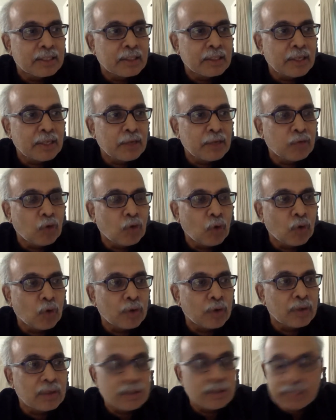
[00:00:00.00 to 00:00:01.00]

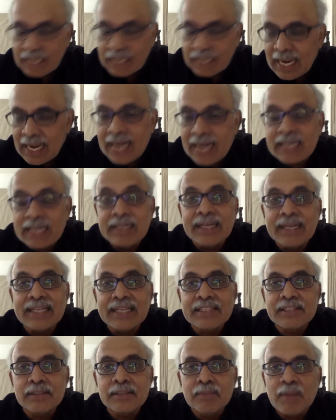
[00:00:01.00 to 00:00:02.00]
3 lakh
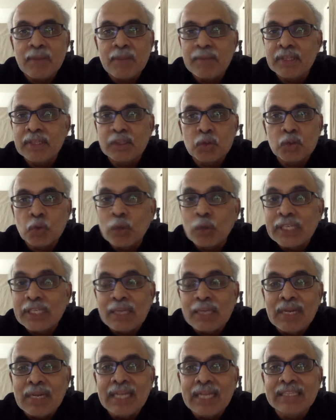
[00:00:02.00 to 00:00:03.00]
deaths, maybe
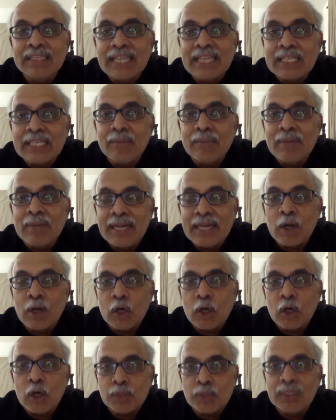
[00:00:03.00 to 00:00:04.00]
20 million, 30 million
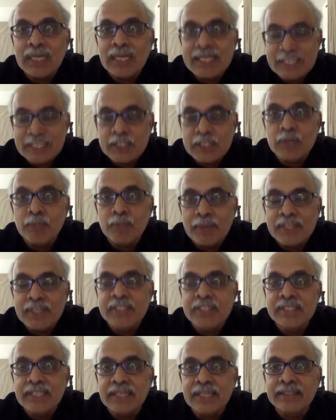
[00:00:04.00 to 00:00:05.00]
hospitalization
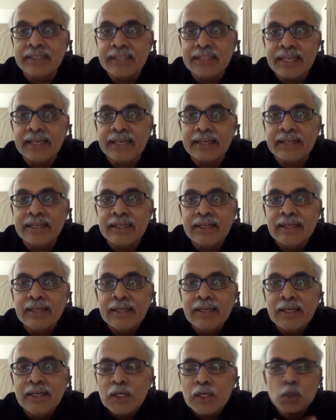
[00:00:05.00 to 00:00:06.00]
patients are there.
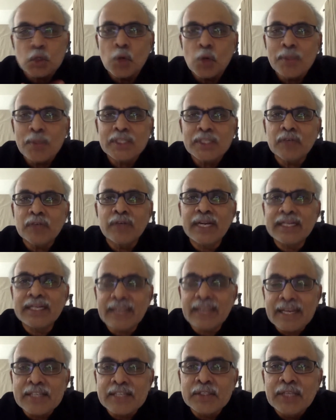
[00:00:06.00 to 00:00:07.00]
So much of
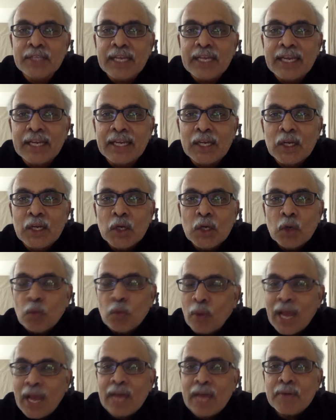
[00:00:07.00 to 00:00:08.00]
data is there.
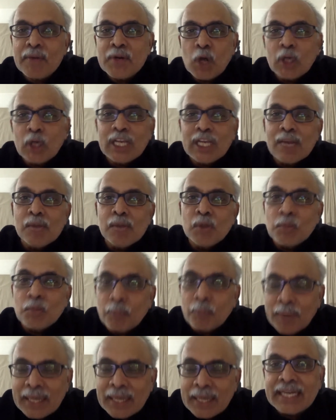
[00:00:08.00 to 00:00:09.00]
Why are we not able to
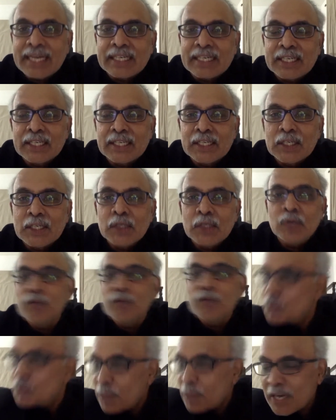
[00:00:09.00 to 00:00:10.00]
predict
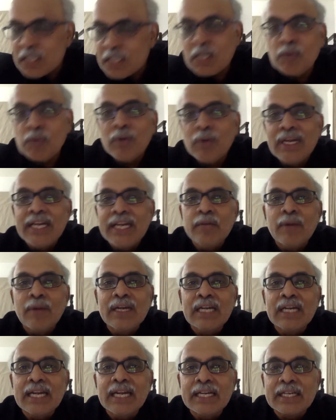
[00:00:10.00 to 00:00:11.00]
which patient will need
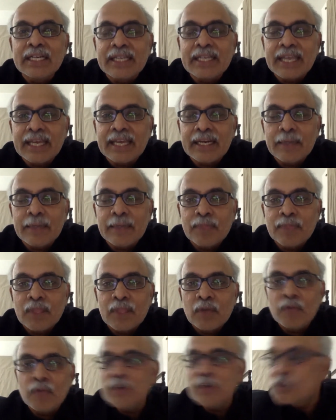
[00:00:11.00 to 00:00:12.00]
ventilator care,
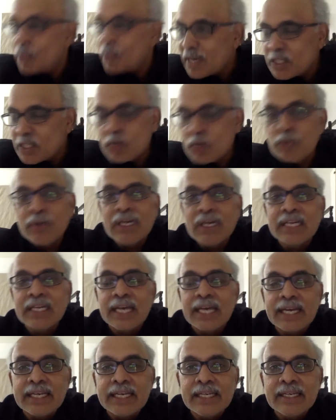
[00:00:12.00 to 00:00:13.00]
which patient will
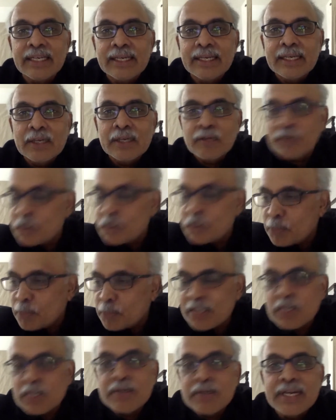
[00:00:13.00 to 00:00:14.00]
die, which
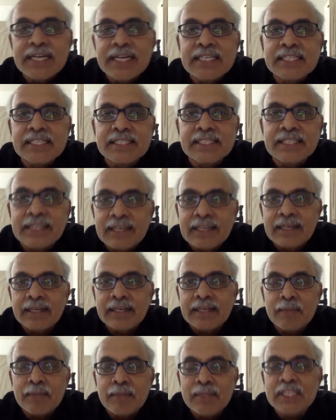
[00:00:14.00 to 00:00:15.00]
patient needs
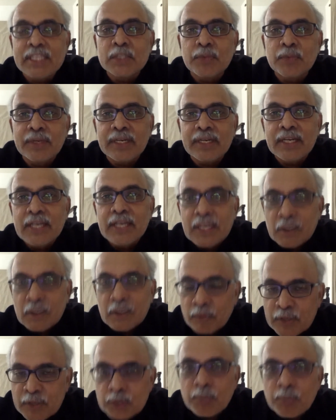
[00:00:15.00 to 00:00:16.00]
remdesivir,
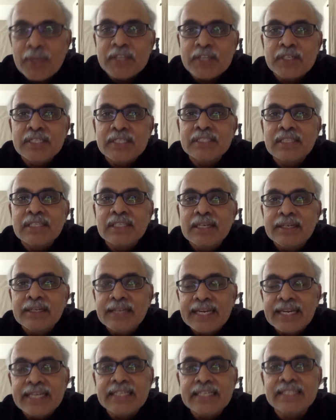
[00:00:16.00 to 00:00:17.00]
which patients
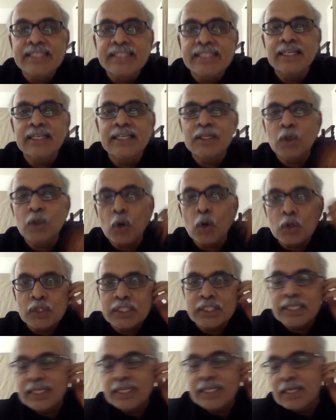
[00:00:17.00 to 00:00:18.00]
needs
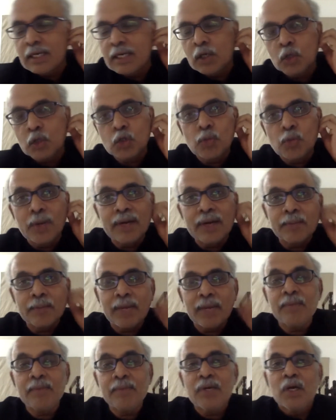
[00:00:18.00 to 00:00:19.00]
toxilozumab?
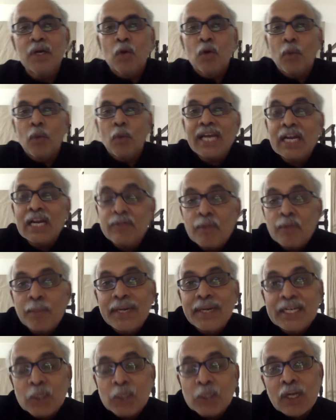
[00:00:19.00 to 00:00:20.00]
Why can't we
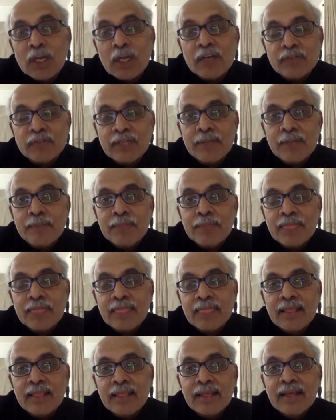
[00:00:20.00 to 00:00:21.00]
predict all of them?
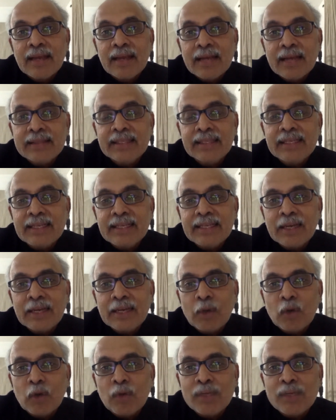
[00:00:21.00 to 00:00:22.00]
I think I
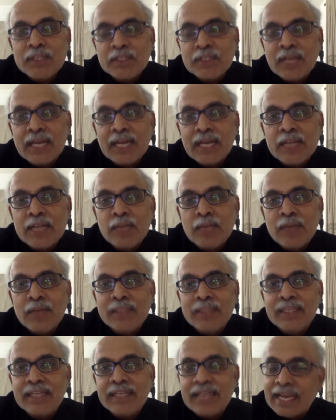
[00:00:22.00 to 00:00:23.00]
always challenge
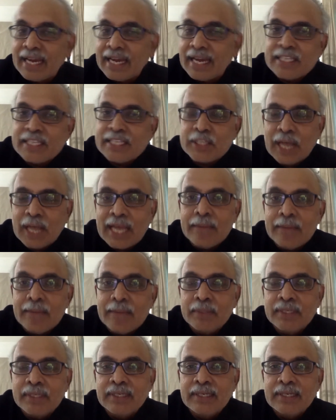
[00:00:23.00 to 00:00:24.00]
whether AI is
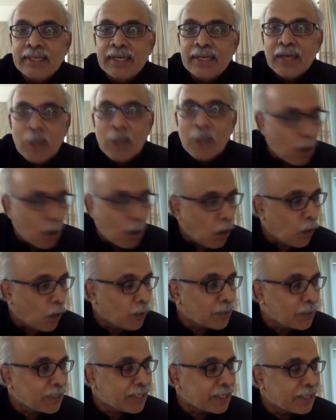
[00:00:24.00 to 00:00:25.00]
hyped
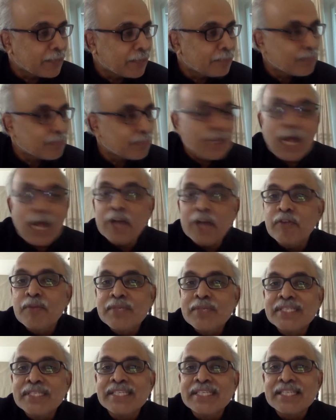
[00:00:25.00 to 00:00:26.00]
or are we
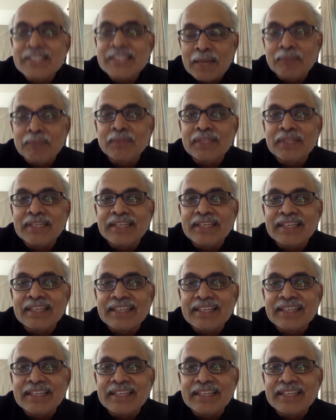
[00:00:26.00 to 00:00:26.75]
missing something?